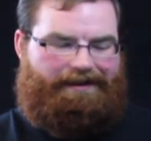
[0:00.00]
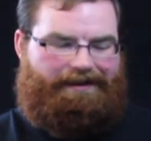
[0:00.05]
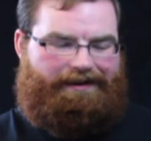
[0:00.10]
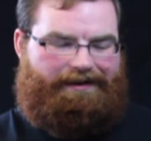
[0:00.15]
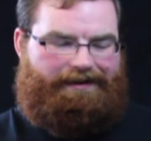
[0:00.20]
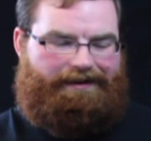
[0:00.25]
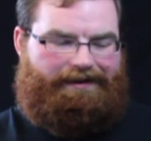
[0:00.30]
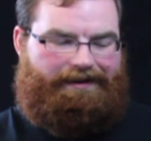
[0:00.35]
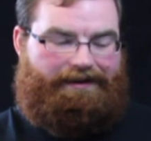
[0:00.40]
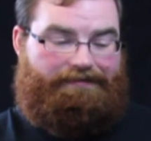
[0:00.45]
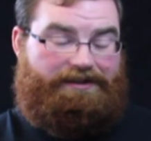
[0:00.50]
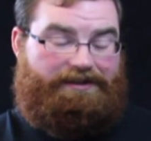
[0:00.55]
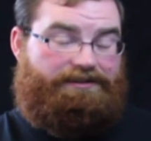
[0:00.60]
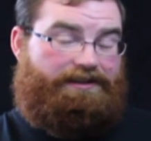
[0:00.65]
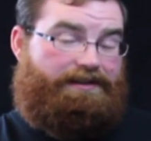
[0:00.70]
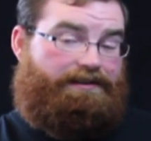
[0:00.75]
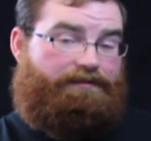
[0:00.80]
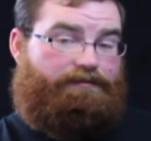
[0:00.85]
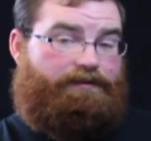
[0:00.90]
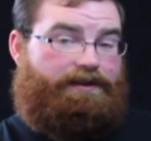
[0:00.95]

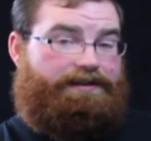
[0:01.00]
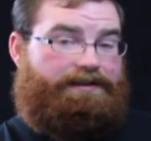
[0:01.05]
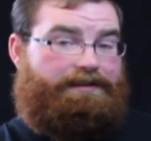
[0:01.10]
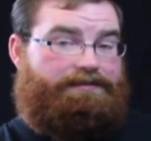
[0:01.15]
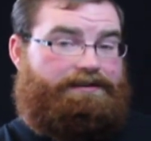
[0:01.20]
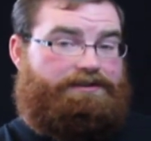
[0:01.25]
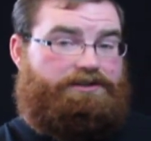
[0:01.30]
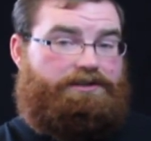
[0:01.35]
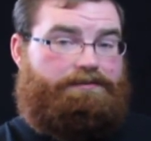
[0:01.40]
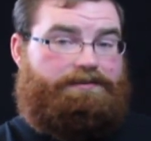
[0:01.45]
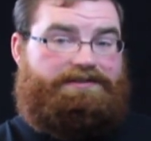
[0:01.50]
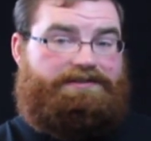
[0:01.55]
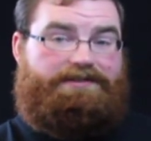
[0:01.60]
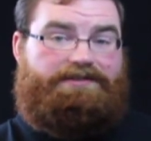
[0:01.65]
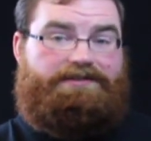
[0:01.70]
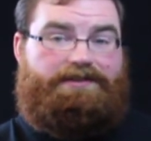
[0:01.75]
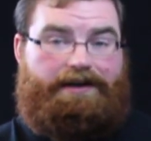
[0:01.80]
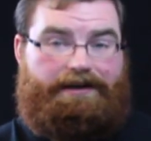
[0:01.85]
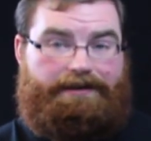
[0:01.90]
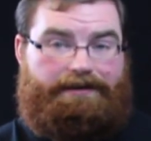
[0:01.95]
eventually they found out that she was a
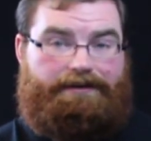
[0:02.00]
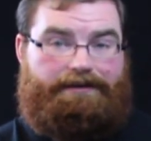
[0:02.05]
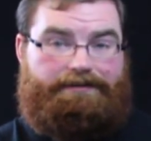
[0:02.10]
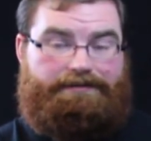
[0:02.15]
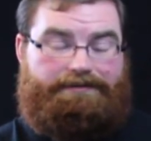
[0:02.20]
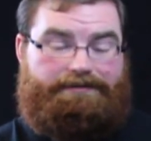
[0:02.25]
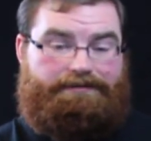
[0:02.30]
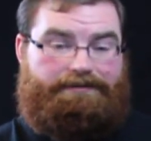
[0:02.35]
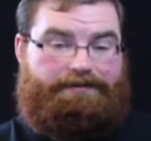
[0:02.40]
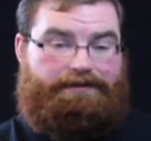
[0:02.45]
scion.